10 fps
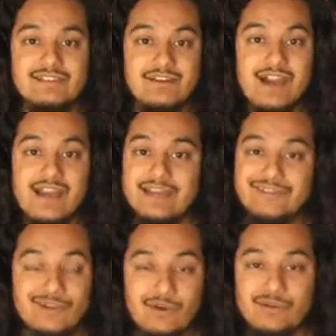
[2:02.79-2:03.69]
in your eye,
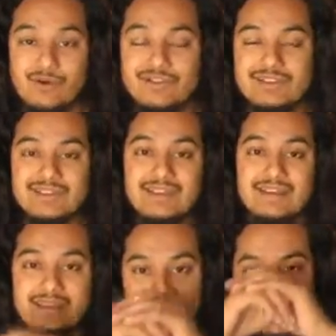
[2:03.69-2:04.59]
and you don't notice it,
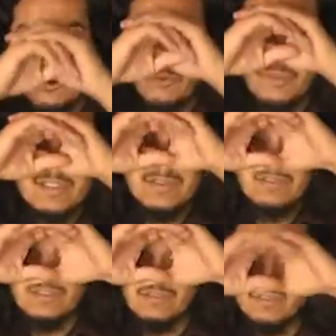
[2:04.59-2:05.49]
it opens up
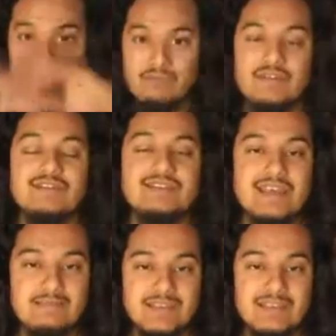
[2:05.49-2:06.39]
a little bit. Well, the
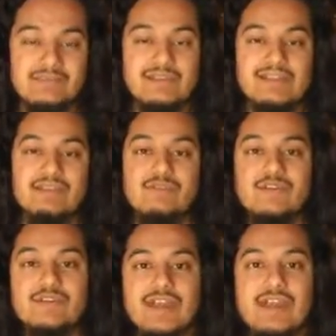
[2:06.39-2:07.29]
same thing can be said for
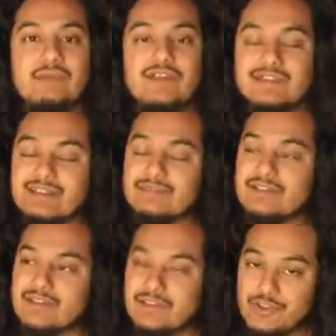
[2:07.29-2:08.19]
your camera, except
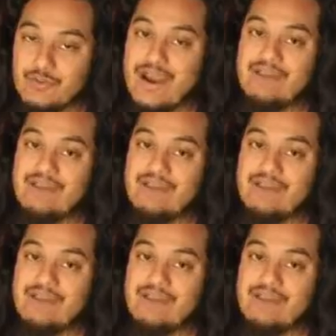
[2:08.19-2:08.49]
you